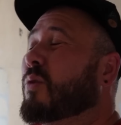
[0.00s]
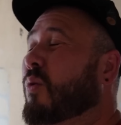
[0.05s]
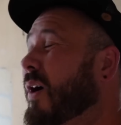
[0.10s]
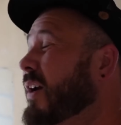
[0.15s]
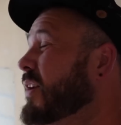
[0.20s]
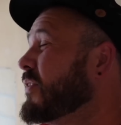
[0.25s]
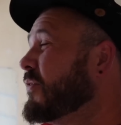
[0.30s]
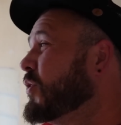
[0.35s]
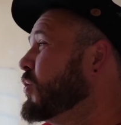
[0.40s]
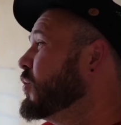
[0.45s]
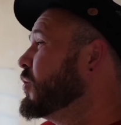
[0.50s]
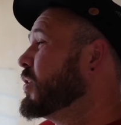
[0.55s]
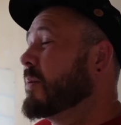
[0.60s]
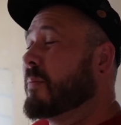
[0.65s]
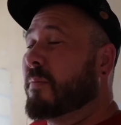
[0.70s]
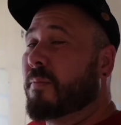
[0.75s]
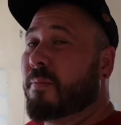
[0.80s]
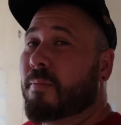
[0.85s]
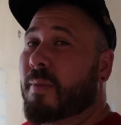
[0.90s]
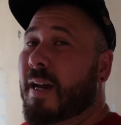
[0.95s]
quite a few of
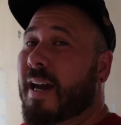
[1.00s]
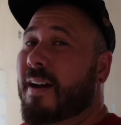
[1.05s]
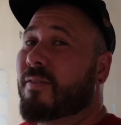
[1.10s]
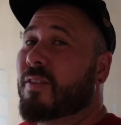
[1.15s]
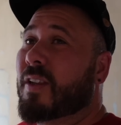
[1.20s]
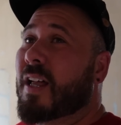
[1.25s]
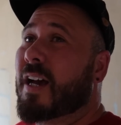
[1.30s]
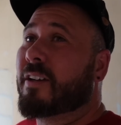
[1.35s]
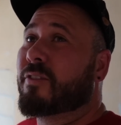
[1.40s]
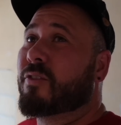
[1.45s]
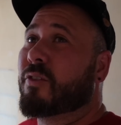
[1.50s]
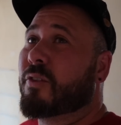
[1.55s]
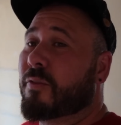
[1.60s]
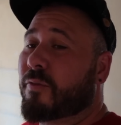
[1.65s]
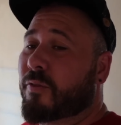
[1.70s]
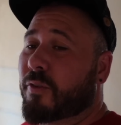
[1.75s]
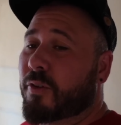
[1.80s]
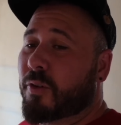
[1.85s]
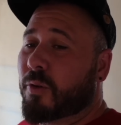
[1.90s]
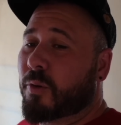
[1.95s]
them, have locks on the
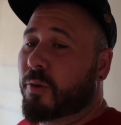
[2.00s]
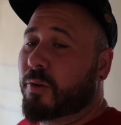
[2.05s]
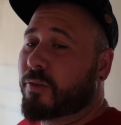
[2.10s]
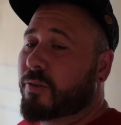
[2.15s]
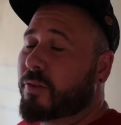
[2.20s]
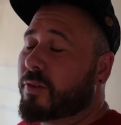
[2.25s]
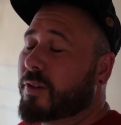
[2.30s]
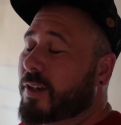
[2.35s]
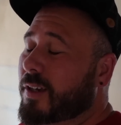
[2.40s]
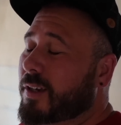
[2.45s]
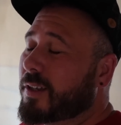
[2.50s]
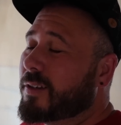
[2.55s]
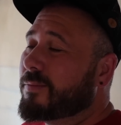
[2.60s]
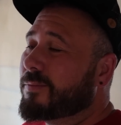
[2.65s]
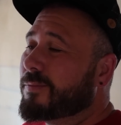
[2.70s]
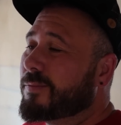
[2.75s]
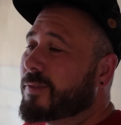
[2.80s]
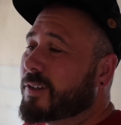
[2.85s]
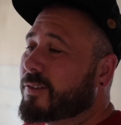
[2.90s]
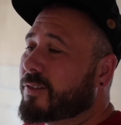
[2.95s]
front doors.
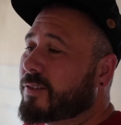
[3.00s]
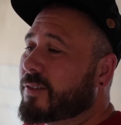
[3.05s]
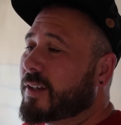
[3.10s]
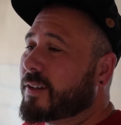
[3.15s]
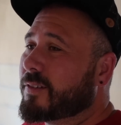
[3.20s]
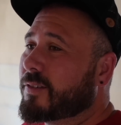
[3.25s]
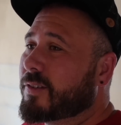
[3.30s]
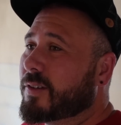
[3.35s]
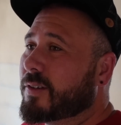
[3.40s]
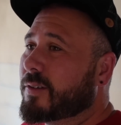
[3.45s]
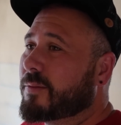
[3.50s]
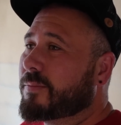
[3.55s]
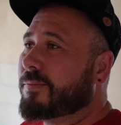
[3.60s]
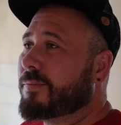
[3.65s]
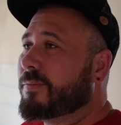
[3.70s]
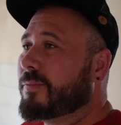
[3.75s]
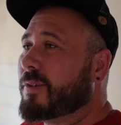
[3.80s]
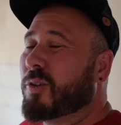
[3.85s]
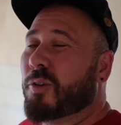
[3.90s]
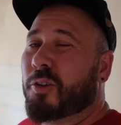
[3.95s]
And it's not to,
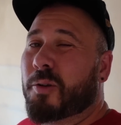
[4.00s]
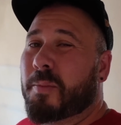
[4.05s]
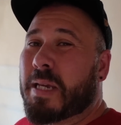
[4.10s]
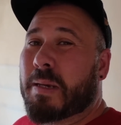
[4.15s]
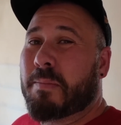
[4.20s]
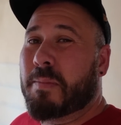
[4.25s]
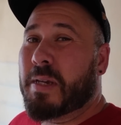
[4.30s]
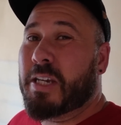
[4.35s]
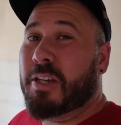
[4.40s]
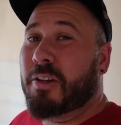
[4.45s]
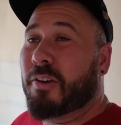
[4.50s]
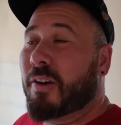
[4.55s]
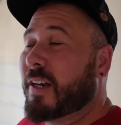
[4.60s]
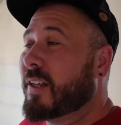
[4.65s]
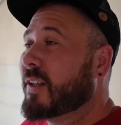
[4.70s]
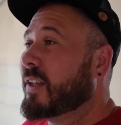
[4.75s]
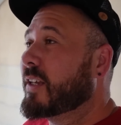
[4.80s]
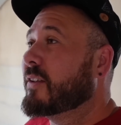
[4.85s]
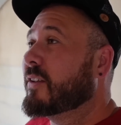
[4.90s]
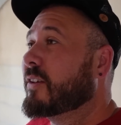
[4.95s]
you know, to be mean or
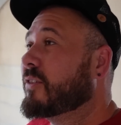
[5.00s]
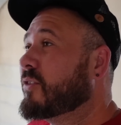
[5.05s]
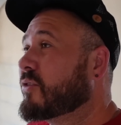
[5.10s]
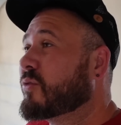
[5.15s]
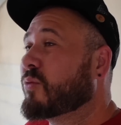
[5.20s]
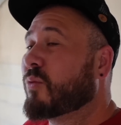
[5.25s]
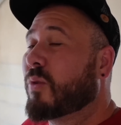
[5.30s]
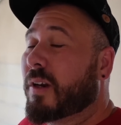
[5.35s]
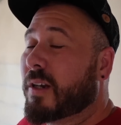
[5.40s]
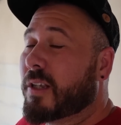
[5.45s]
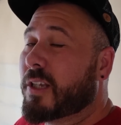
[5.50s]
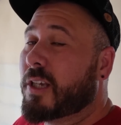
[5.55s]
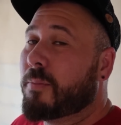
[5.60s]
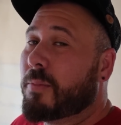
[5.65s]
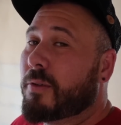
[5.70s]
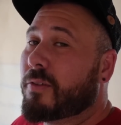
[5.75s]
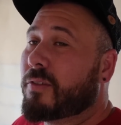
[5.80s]
anything. They just want to keep you